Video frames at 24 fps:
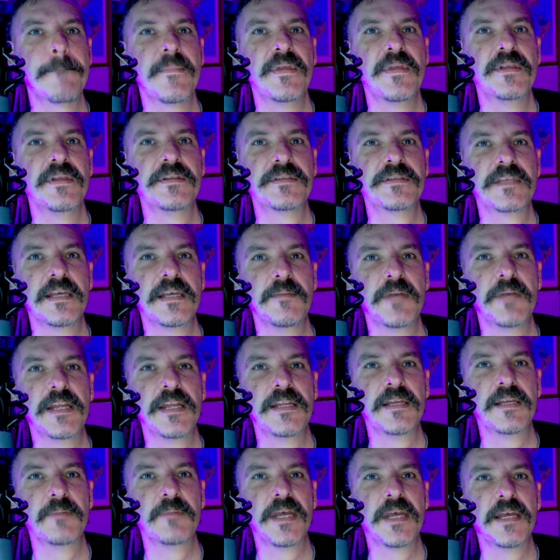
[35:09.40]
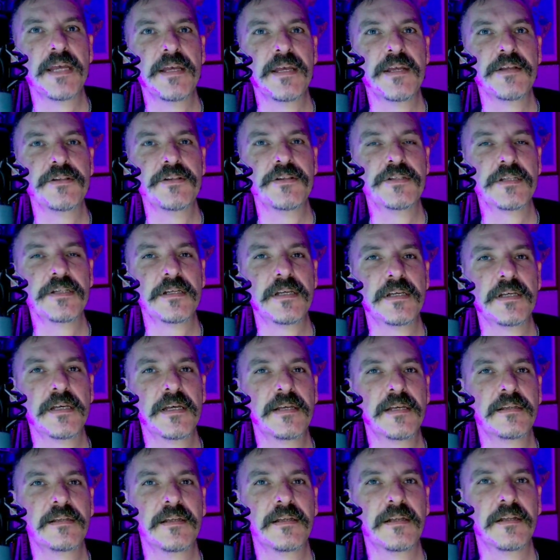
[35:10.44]
Same ending page.
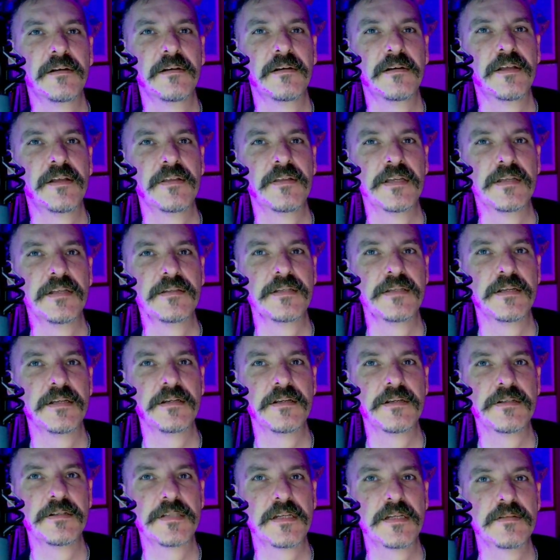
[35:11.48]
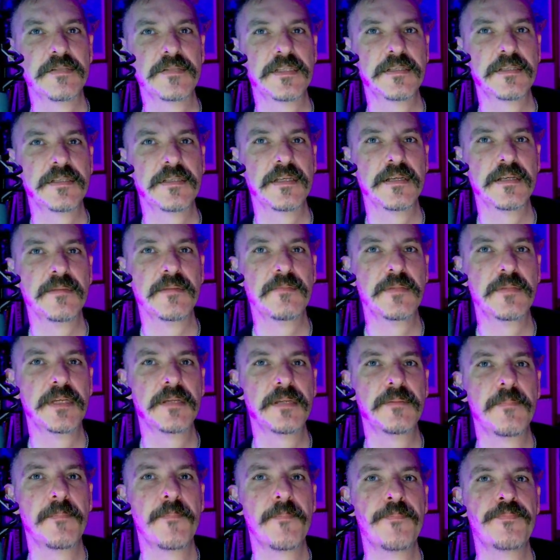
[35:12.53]
You know, all the interior stuff's the same.
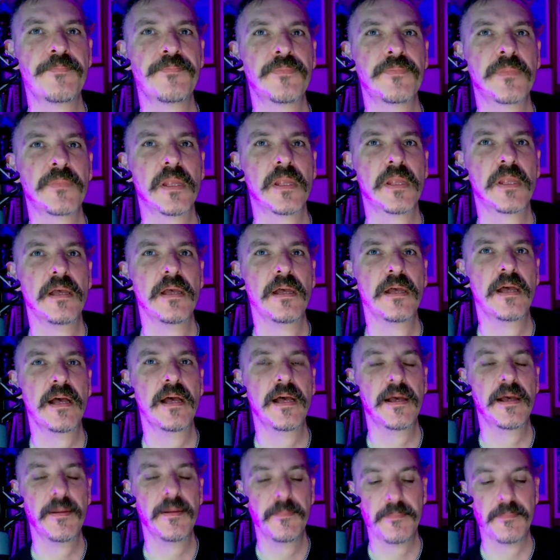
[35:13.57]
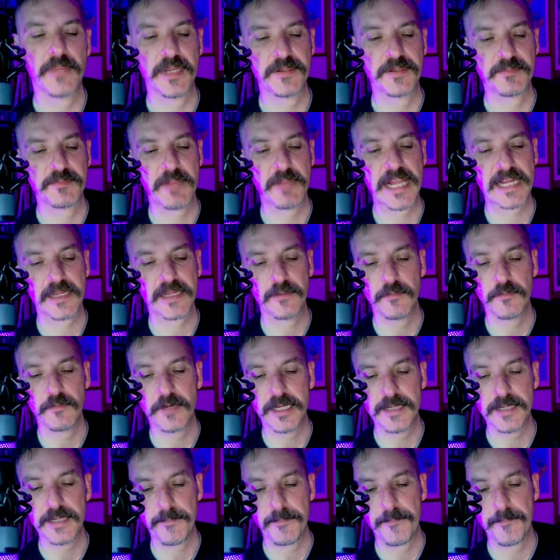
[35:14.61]
But it's black and
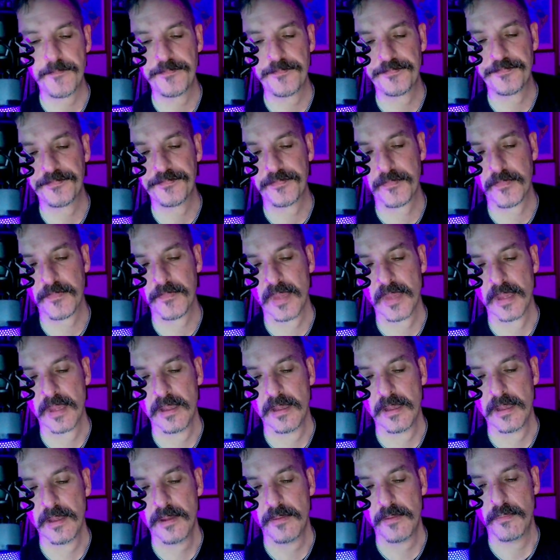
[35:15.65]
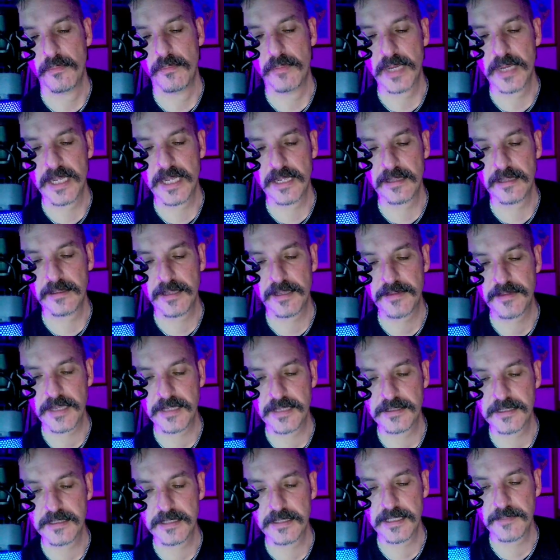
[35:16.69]
white. But I thought
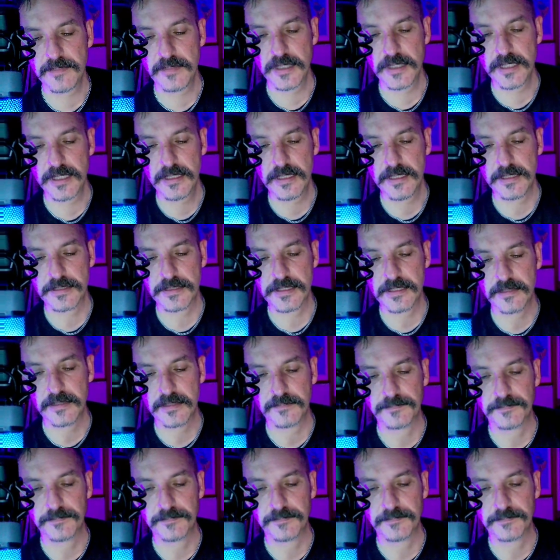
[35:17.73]
it turned out pretty good, so...